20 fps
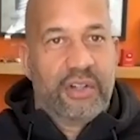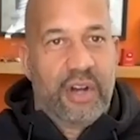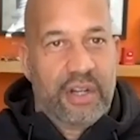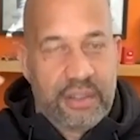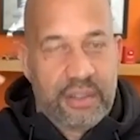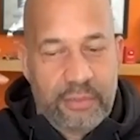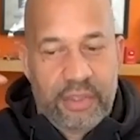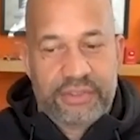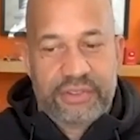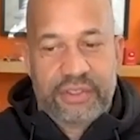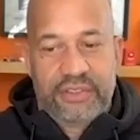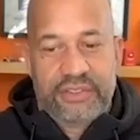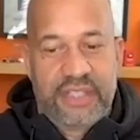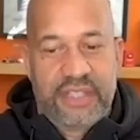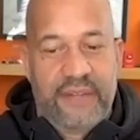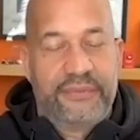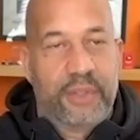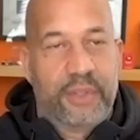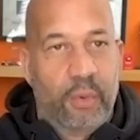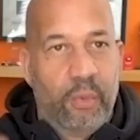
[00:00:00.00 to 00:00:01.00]
garnered most of her
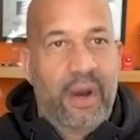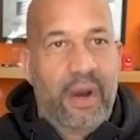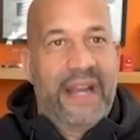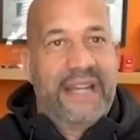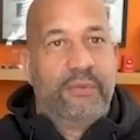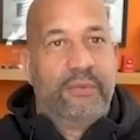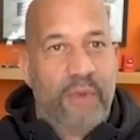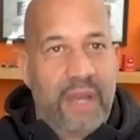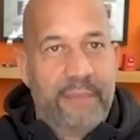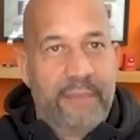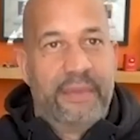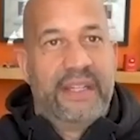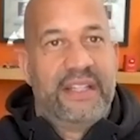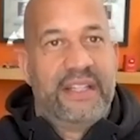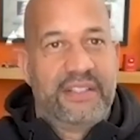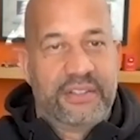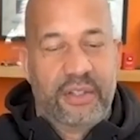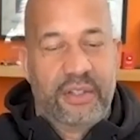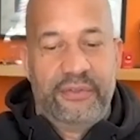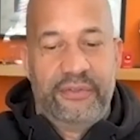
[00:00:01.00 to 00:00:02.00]
stuff to white women
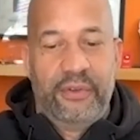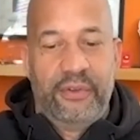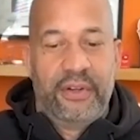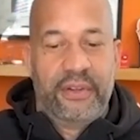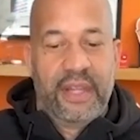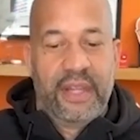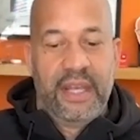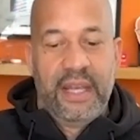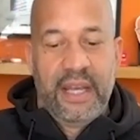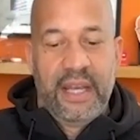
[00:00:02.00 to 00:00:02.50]
and so forth.